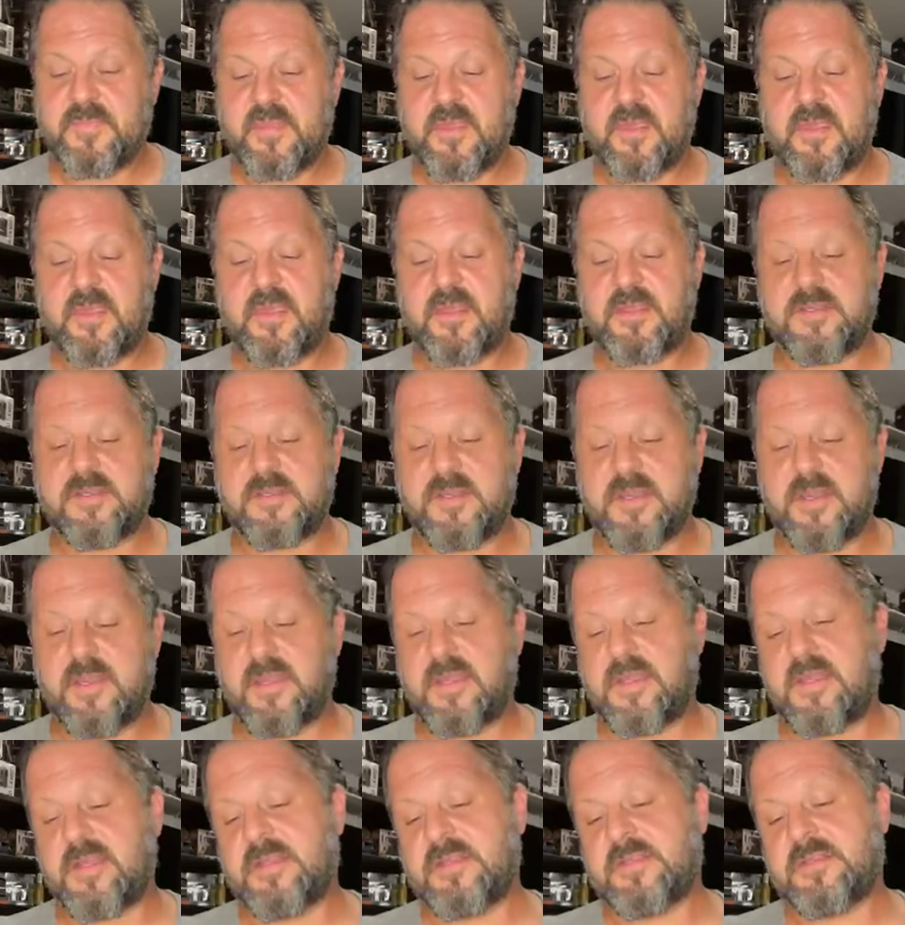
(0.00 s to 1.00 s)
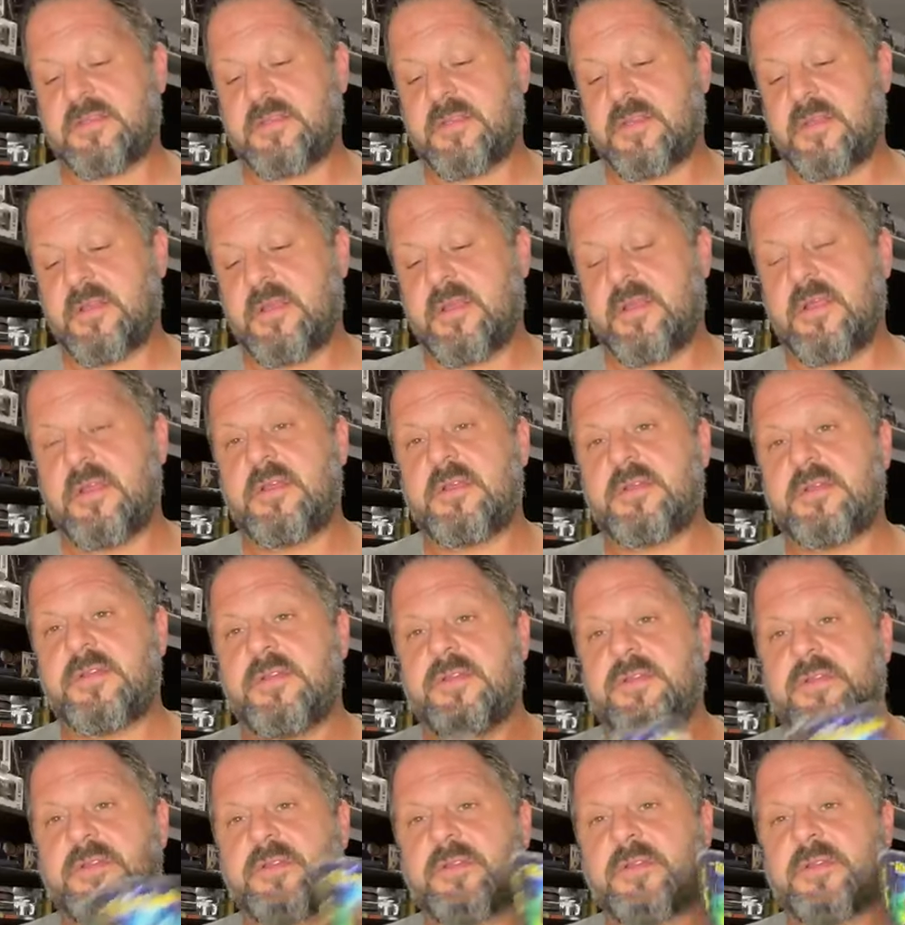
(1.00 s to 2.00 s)
Yes, it is.
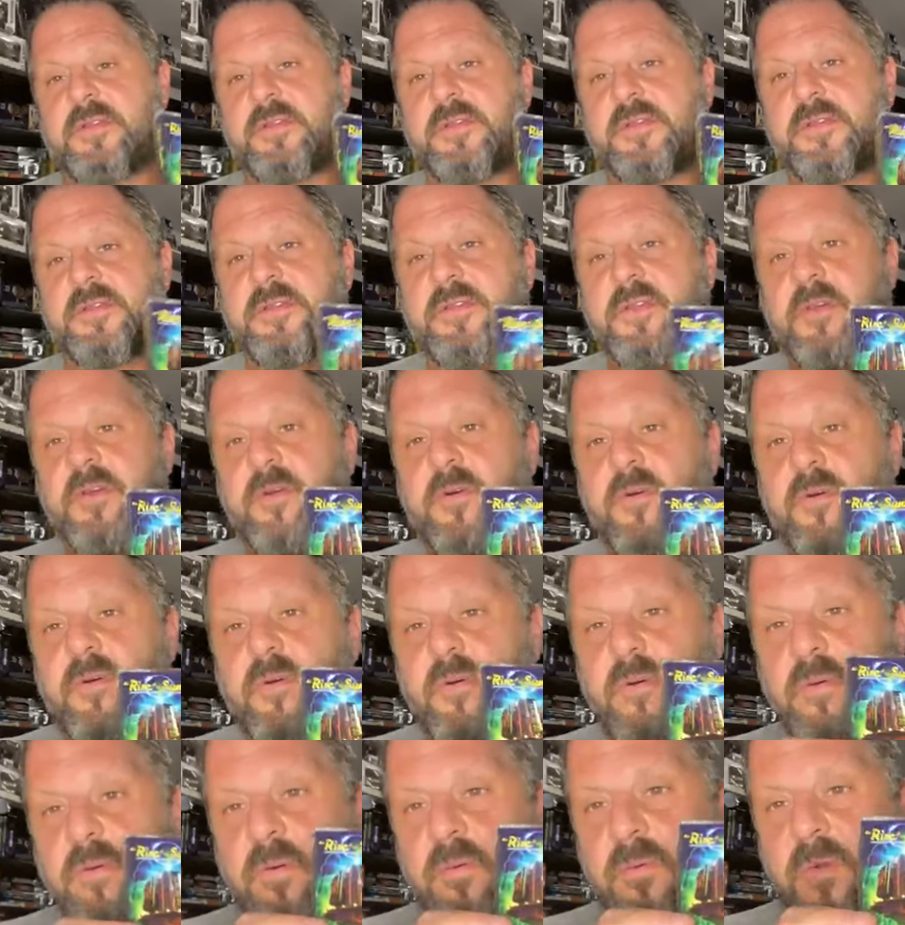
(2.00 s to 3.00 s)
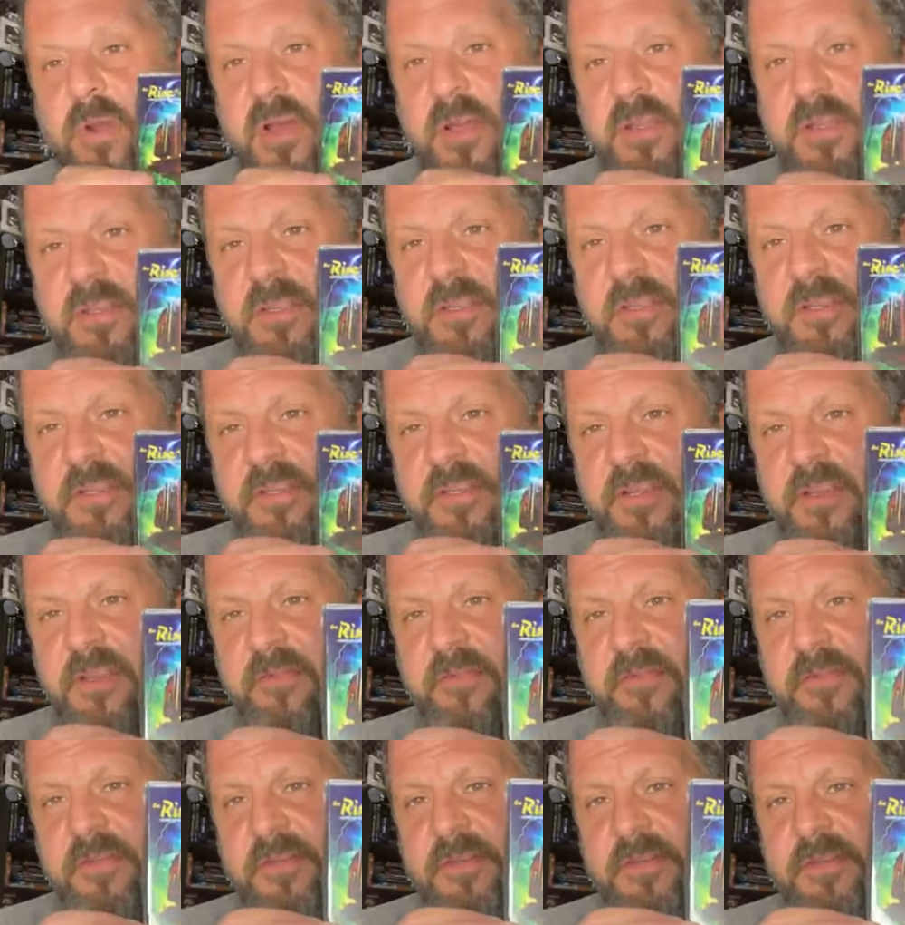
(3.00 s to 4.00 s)
So Rise of the
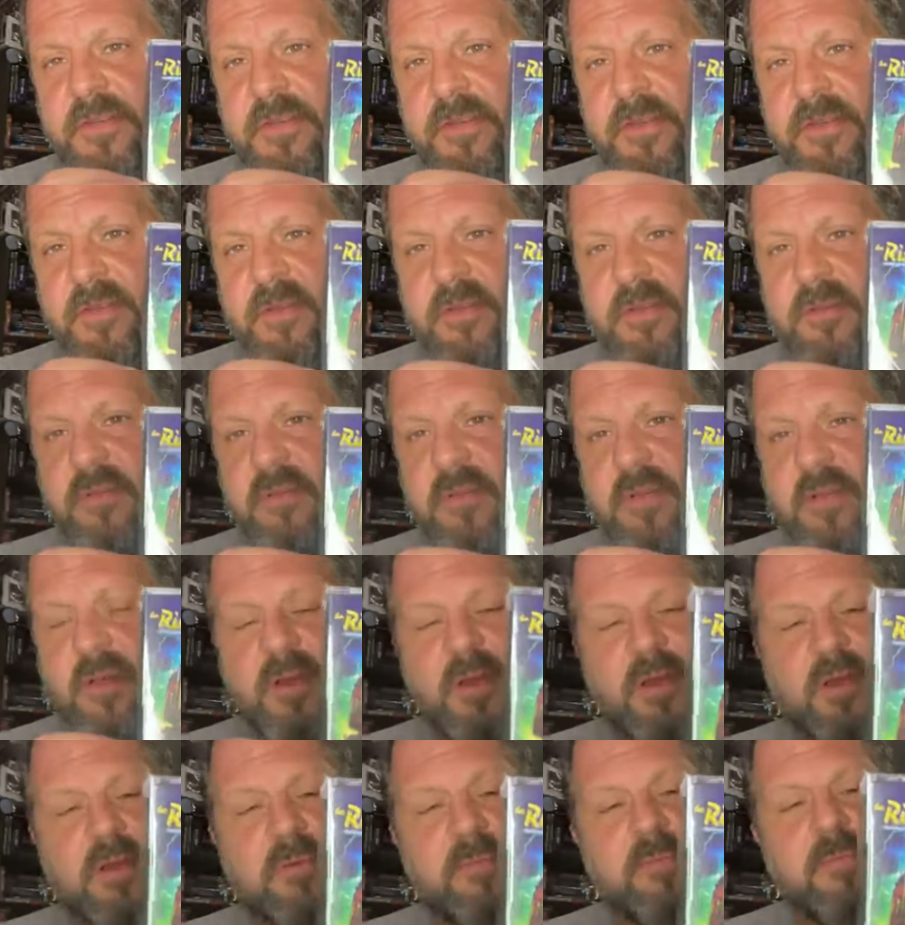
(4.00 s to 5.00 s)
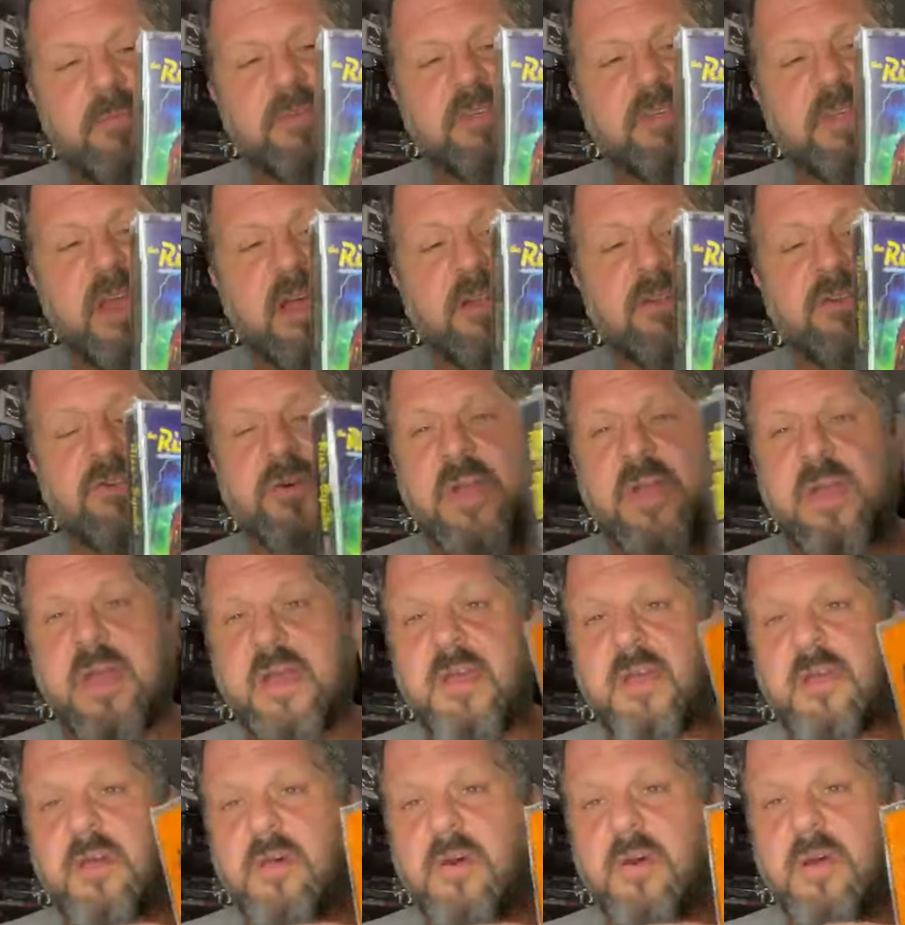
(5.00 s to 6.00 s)
Synths
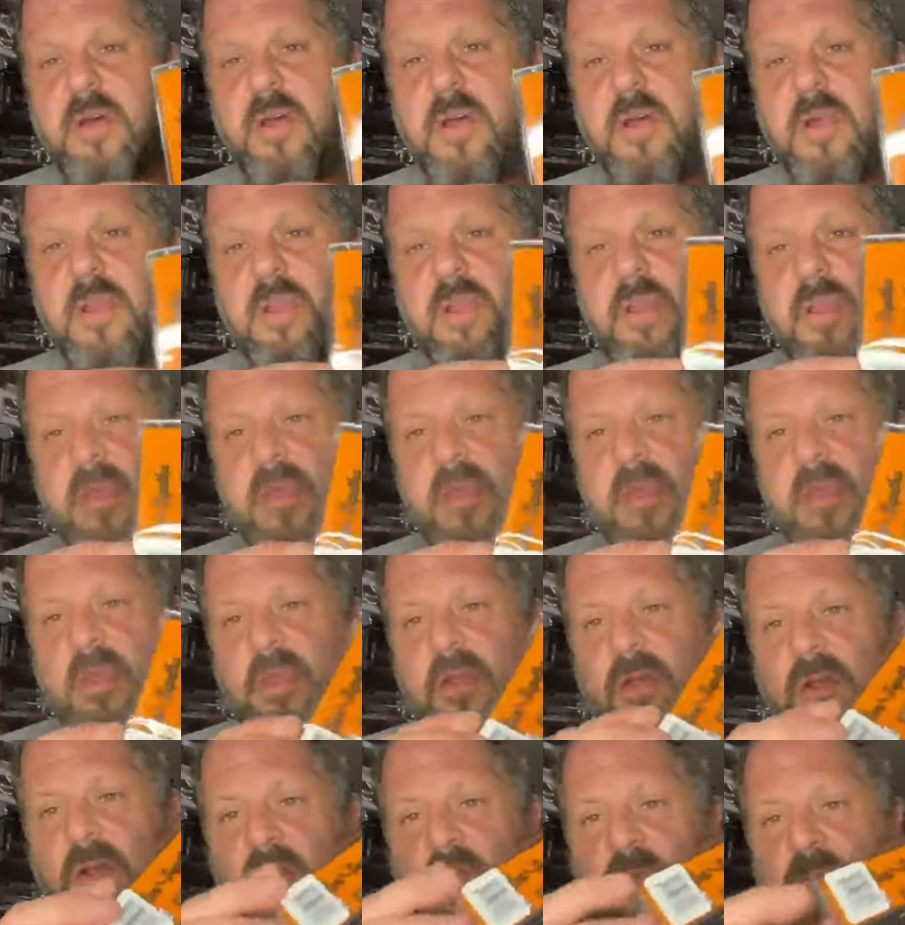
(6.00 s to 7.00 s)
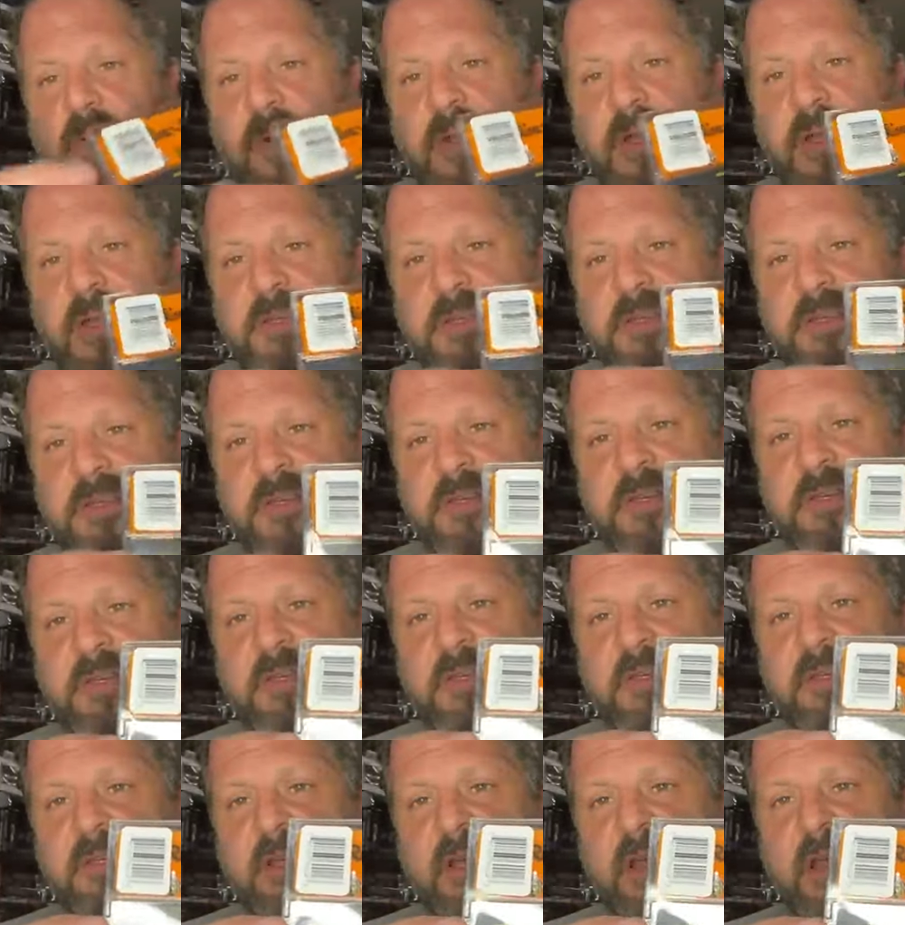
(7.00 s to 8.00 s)
soundtrack on glorious
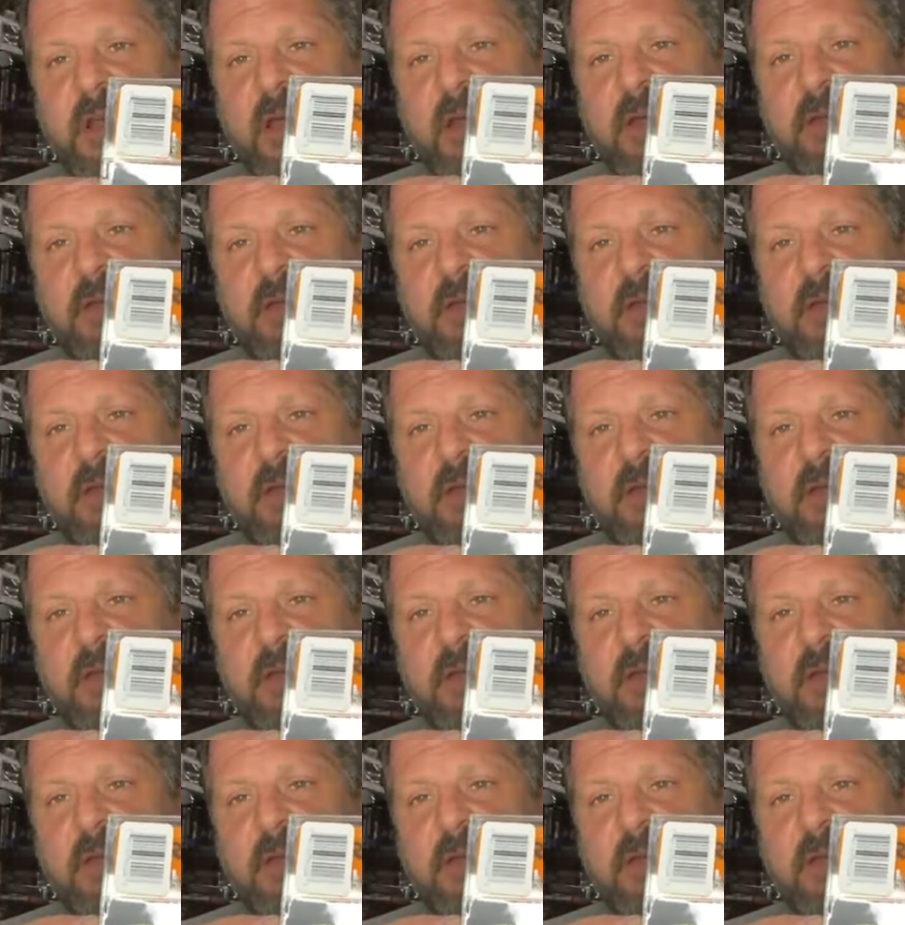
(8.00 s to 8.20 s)
cassette